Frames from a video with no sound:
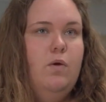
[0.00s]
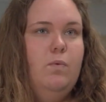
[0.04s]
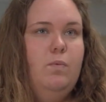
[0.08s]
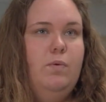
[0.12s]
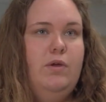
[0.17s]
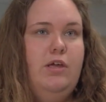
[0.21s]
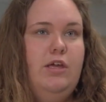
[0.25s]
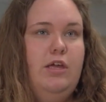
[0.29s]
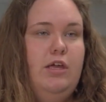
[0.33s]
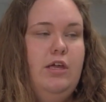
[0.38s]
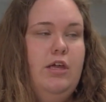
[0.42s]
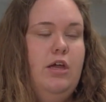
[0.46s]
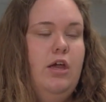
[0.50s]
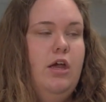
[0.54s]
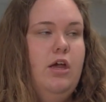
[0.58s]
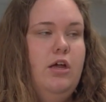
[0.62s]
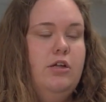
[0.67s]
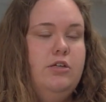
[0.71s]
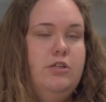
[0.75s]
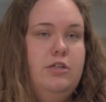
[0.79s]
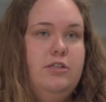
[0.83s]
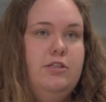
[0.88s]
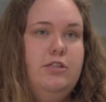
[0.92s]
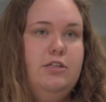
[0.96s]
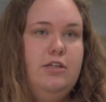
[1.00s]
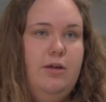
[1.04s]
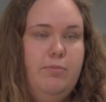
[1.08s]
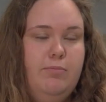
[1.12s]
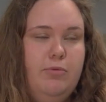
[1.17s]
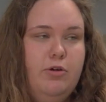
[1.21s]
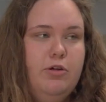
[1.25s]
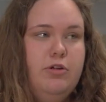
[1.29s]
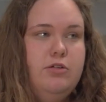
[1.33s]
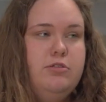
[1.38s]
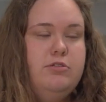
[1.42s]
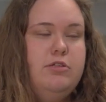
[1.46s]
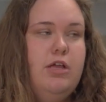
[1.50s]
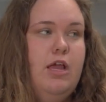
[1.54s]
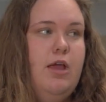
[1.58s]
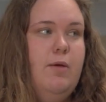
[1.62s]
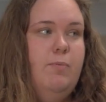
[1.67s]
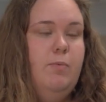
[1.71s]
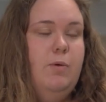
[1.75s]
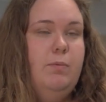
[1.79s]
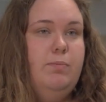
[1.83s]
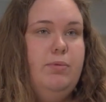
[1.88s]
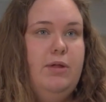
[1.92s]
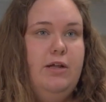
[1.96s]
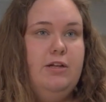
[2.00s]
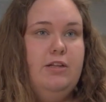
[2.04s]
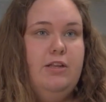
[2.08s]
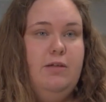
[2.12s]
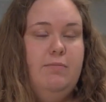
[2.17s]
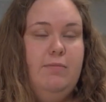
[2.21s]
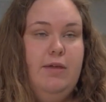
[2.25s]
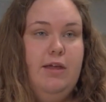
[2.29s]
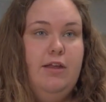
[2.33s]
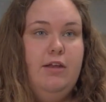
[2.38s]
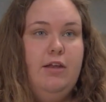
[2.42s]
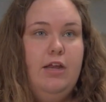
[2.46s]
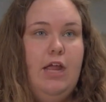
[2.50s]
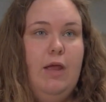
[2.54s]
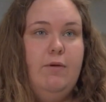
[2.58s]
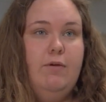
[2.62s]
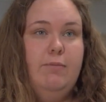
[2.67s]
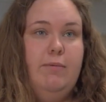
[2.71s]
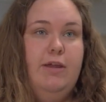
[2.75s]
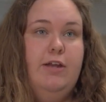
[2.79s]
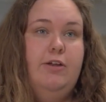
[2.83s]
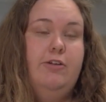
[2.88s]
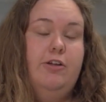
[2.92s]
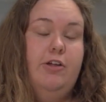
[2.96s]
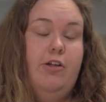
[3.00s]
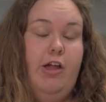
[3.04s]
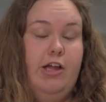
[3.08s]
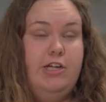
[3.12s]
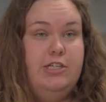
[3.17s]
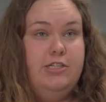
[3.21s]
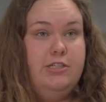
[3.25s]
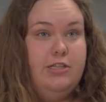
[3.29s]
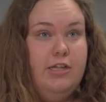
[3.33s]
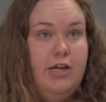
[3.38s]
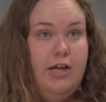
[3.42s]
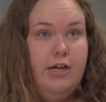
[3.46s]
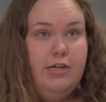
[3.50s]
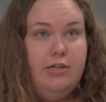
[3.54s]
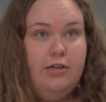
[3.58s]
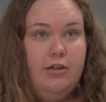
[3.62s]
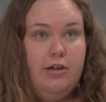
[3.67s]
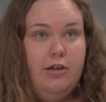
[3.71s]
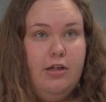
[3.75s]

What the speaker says: we took the numbers and we plugged them in and we made a regression line.